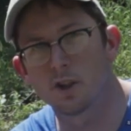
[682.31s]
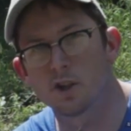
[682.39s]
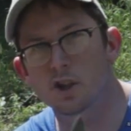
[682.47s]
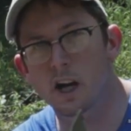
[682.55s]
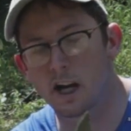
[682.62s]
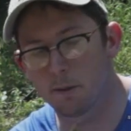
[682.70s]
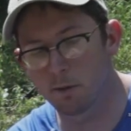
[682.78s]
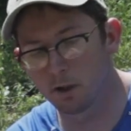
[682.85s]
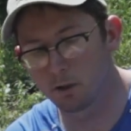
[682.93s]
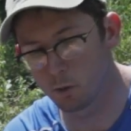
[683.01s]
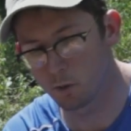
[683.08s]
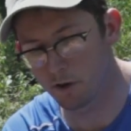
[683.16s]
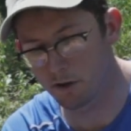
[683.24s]
job
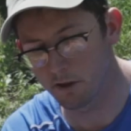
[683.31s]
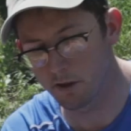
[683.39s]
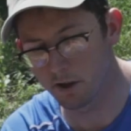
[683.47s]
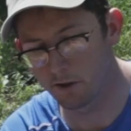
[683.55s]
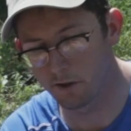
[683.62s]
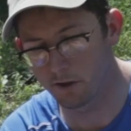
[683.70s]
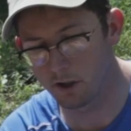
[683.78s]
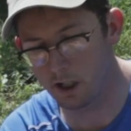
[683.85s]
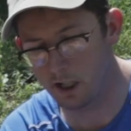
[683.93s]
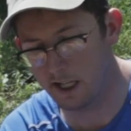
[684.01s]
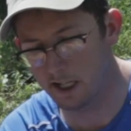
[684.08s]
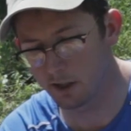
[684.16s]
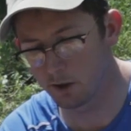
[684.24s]
with this
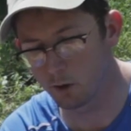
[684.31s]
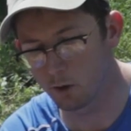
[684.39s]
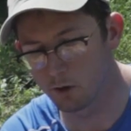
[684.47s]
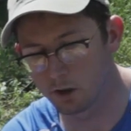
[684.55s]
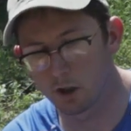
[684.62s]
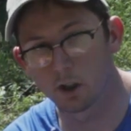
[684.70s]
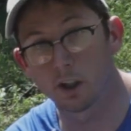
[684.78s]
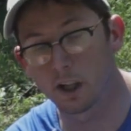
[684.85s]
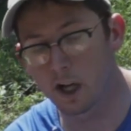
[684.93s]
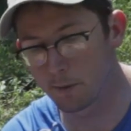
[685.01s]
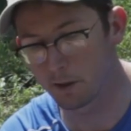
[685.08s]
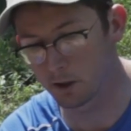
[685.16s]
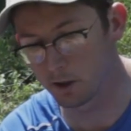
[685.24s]
handle
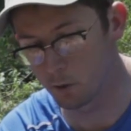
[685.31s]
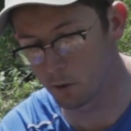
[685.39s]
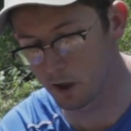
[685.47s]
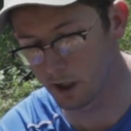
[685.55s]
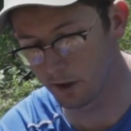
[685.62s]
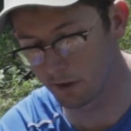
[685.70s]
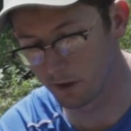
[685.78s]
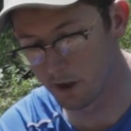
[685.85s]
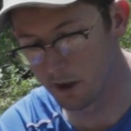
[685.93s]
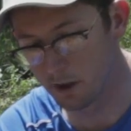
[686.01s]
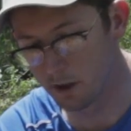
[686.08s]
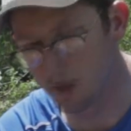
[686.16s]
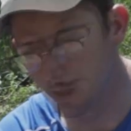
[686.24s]
ergonomically wise.
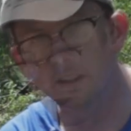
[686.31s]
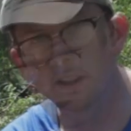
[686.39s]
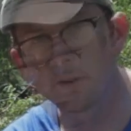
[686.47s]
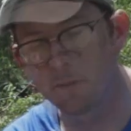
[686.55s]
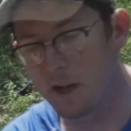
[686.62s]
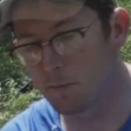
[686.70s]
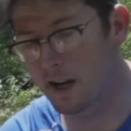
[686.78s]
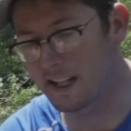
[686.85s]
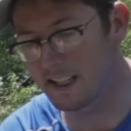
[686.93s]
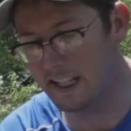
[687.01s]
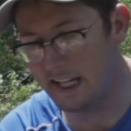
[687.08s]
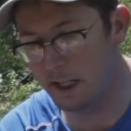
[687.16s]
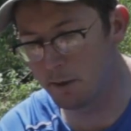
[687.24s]
It's made by
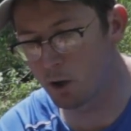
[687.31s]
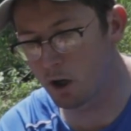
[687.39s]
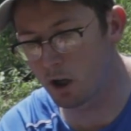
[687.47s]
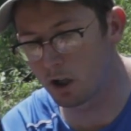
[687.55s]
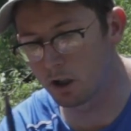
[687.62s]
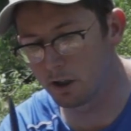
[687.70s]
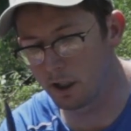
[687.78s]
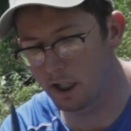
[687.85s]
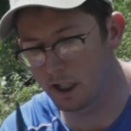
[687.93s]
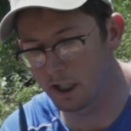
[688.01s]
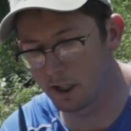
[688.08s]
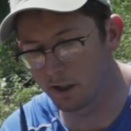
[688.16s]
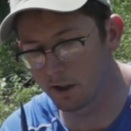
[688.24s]
Ka-Bar
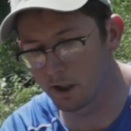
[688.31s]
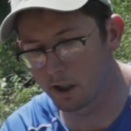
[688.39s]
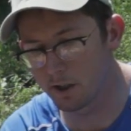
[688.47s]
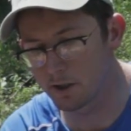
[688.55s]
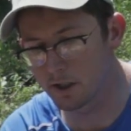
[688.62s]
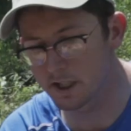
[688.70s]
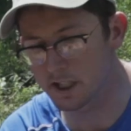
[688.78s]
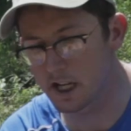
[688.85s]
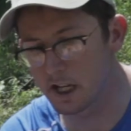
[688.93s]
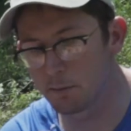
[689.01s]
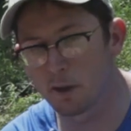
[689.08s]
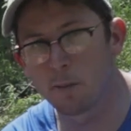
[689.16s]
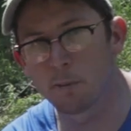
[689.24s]
and uh,
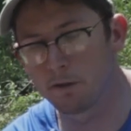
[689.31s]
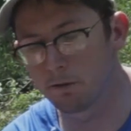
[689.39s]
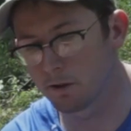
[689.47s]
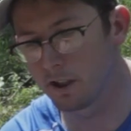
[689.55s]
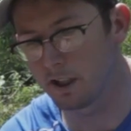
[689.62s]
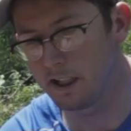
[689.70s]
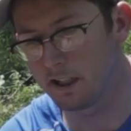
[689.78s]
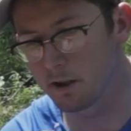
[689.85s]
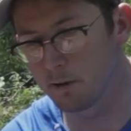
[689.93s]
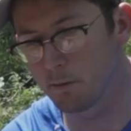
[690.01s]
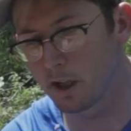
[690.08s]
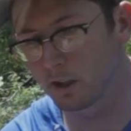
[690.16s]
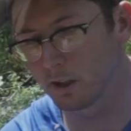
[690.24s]
designed by my friend Ethan
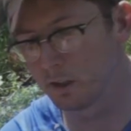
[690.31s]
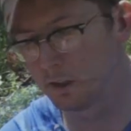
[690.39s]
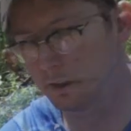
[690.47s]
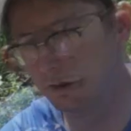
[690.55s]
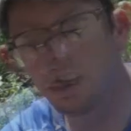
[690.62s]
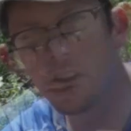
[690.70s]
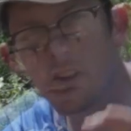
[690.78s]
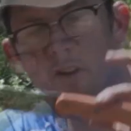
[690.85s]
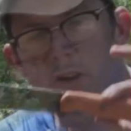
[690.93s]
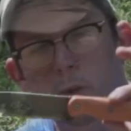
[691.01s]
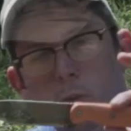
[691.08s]
Becker. This is